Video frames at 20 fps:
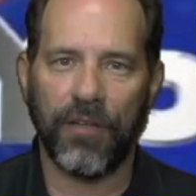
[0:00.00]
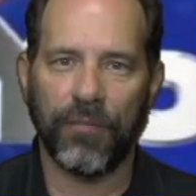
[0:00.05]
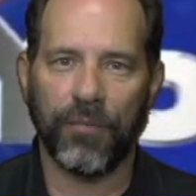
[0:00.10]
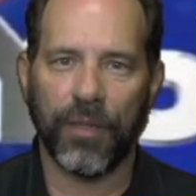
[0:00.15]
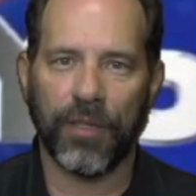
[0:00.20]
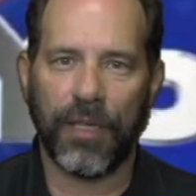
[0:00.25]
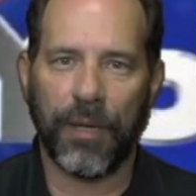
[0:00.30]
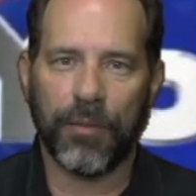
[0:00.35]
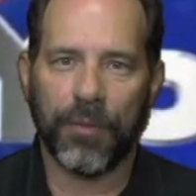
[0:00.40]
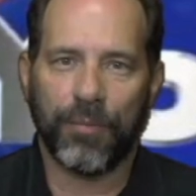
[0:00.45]

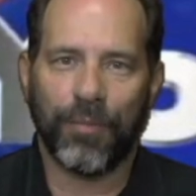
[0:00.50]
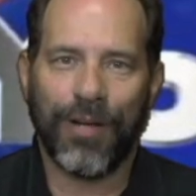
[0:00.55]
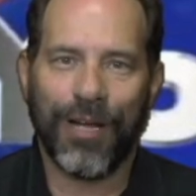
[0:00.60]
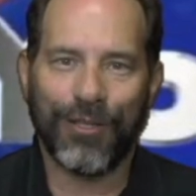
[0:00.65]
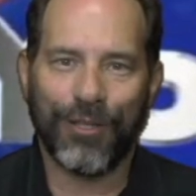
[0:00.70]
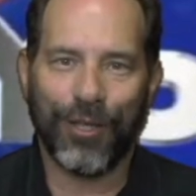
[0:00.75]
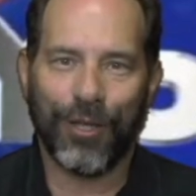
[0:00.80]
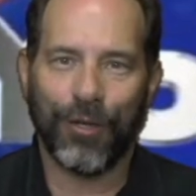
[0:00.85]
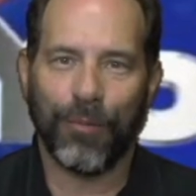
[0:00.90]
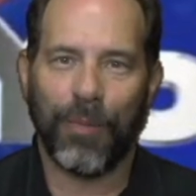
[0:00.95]
one that was
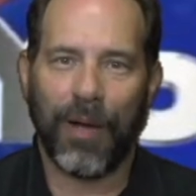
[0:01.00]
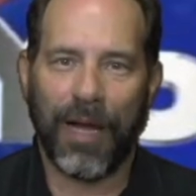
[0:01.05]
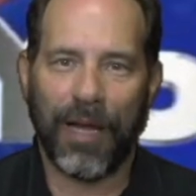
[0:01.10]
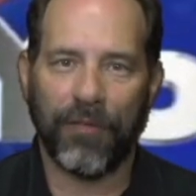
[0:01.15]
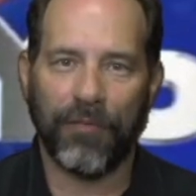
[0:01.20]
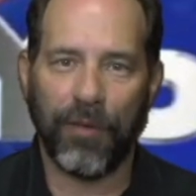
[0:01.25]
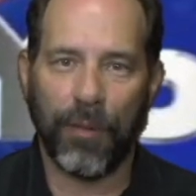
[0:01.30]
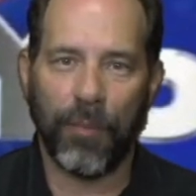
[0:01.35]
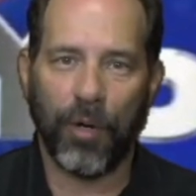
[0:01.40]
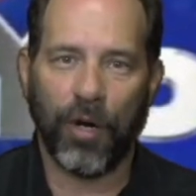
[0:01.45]
prosecuted
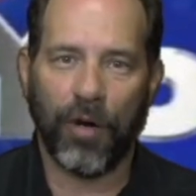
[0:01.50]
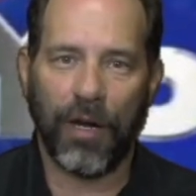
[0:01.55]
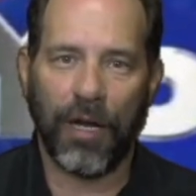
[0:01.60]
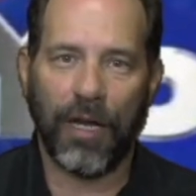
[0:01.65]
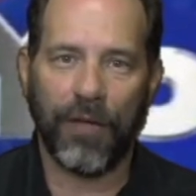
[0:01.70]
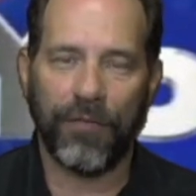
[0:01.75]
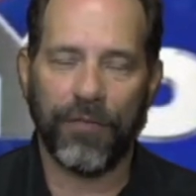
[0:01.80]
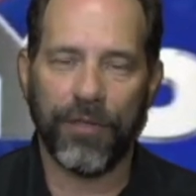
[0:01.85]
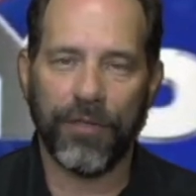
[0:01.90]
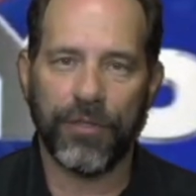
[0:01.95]
from our
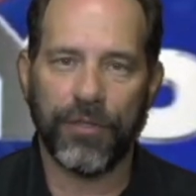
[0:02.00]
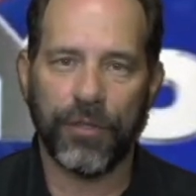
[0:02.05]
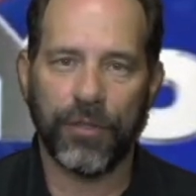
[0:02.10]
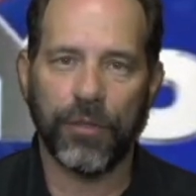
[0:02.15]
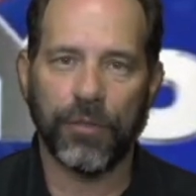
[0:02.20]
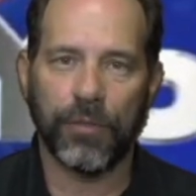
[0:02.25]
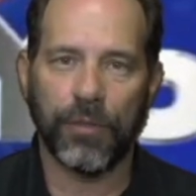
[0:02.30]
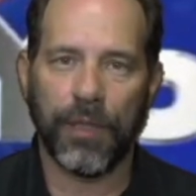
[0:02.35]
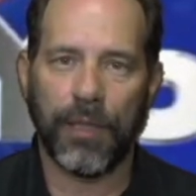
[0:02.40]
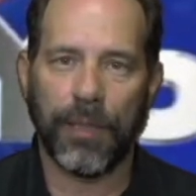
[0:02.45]
office who